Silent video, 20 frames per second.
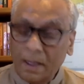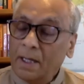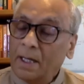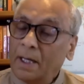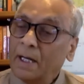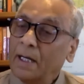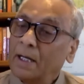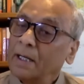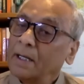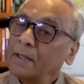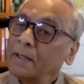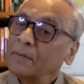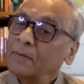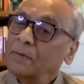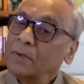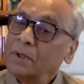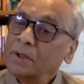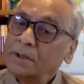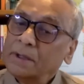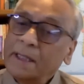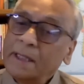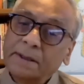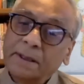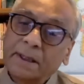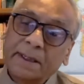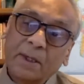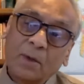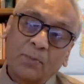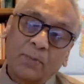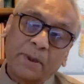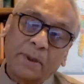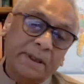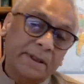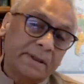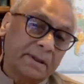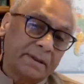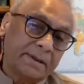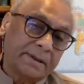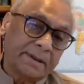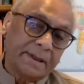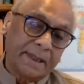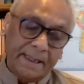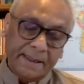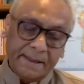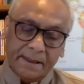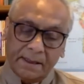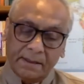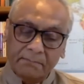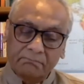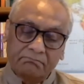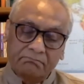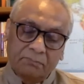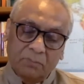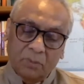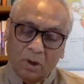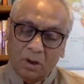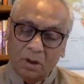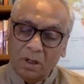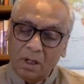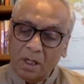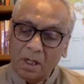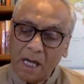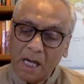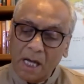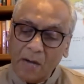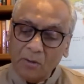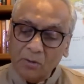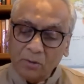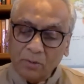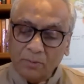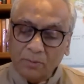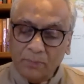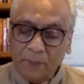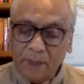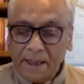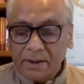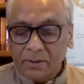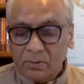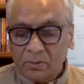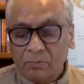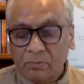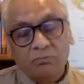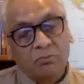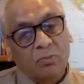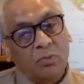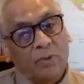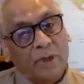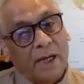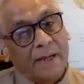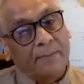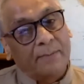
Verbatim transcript: uh, Taittiriya Upanishad says, out of bliss we are